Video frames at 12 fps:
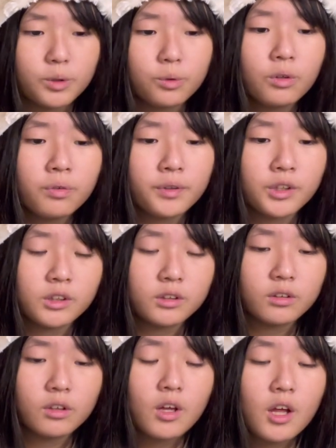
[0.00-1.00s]
Cool for
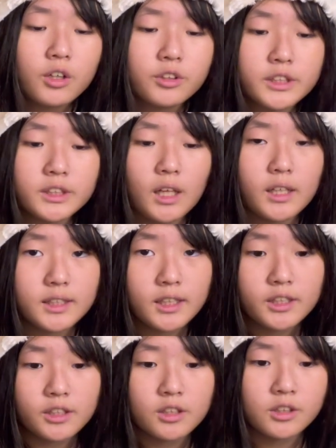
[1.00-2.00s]

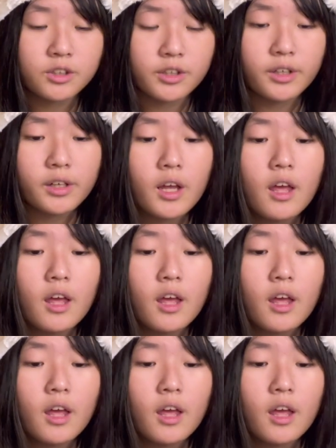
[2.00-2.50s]
crystallization to occur.